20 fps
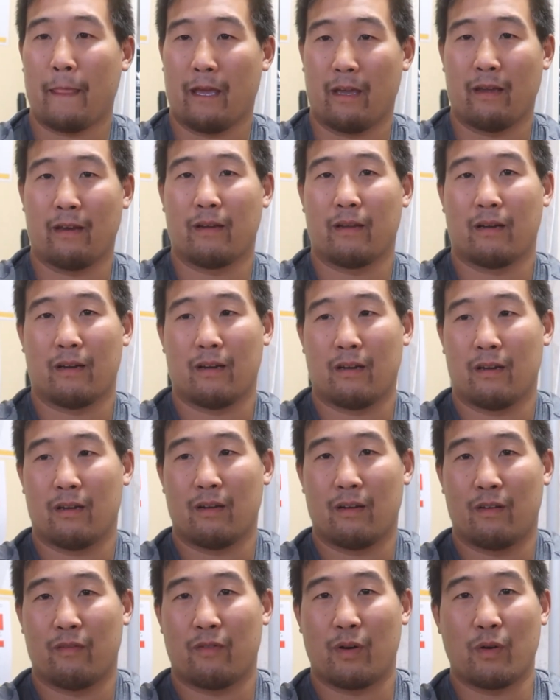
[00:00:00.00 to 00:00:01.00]
and
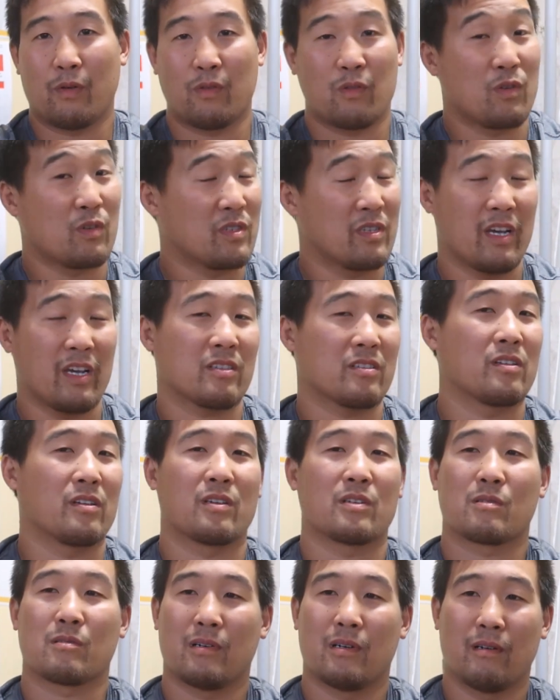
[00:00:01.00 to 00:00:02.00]
very
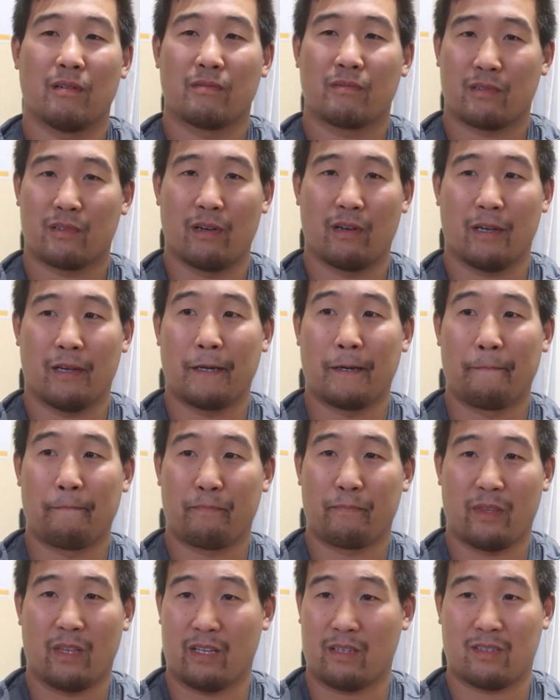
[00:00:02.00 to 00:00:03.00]
enthusiastic as well. So yeah,
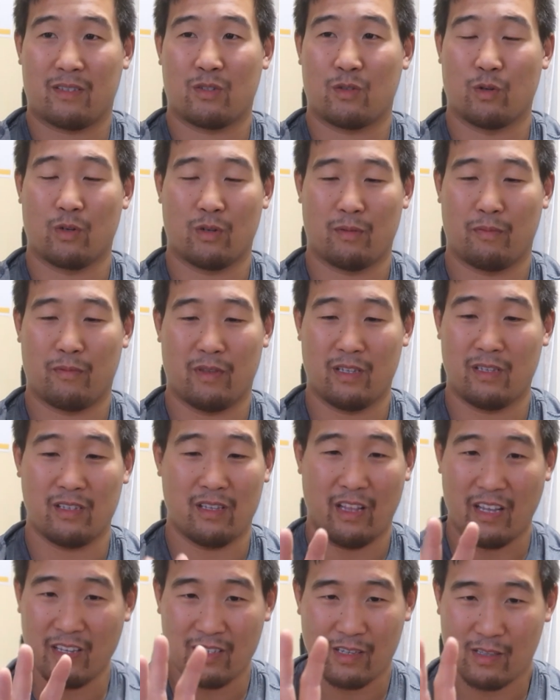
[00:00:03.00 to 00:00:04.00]

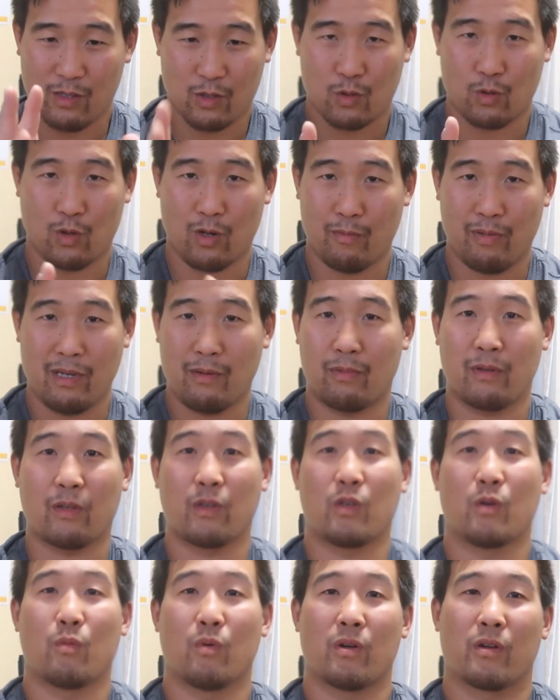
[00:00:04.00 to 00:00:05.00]
these are the sort of people
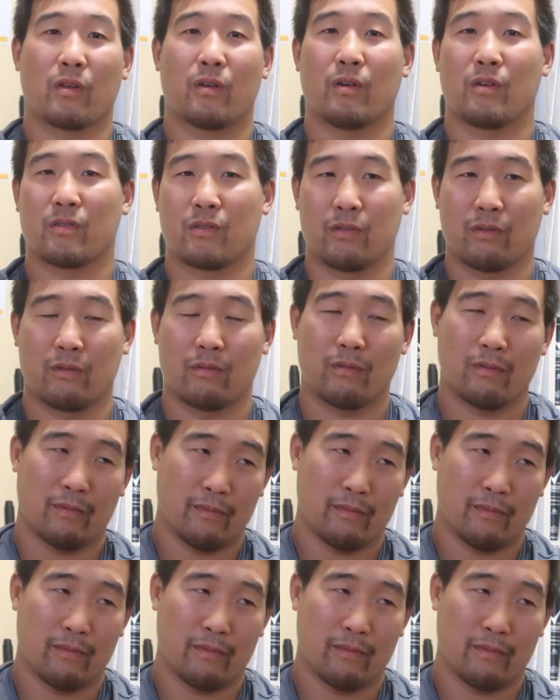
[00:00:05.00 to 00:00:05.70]
that you want to go to.